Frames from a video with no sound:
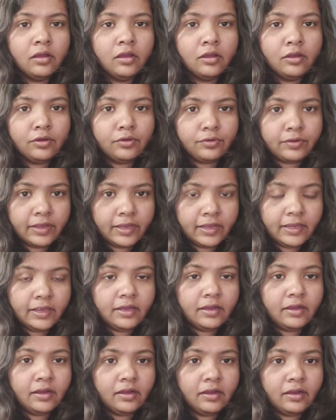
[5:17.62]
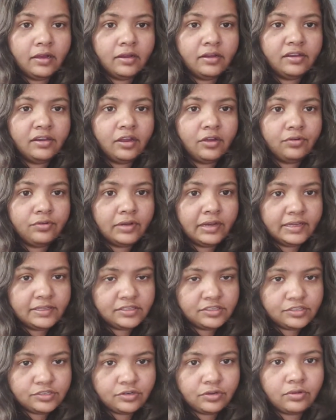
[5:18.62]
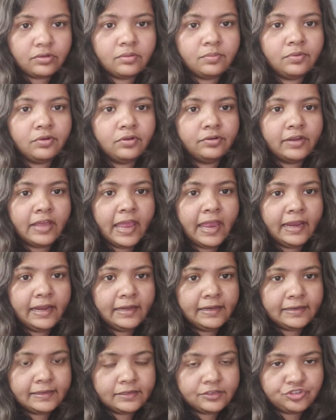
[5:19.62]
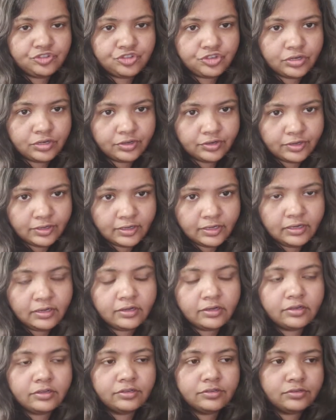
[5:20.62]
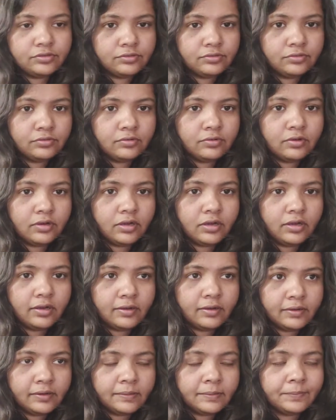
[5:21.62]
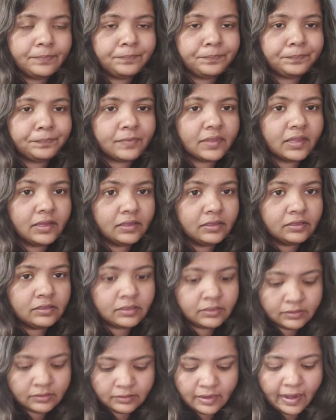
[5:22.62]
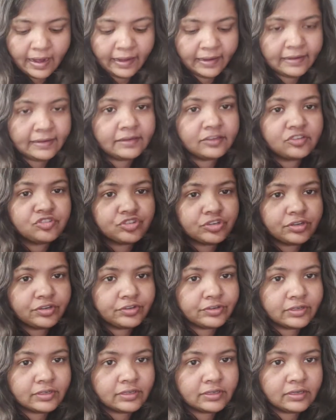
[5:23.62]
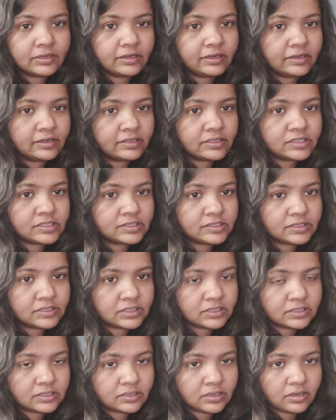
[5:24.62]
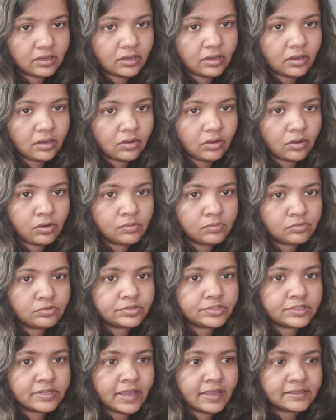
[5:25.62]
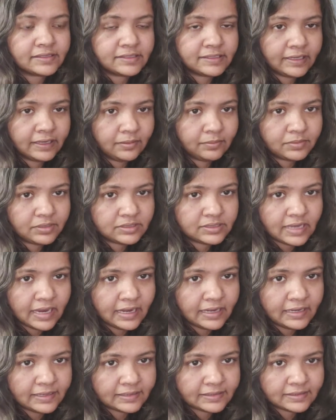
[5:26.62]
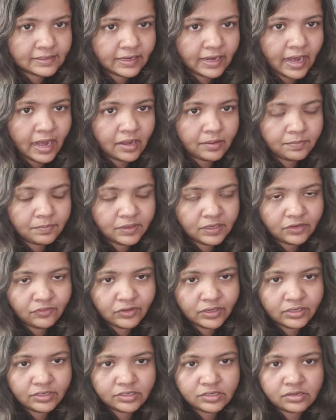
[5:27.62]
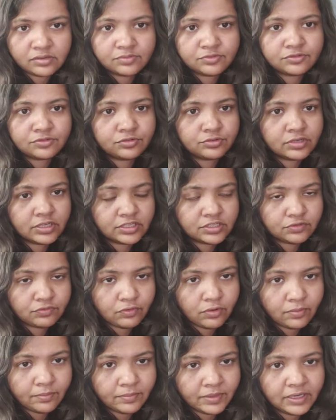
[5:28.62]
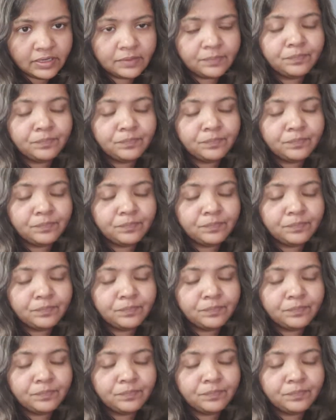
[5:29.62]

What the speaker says: Okay, now let's talk about IELTS General. So, the IELTS General is almost as same as IELTS Academic when it comes to test format.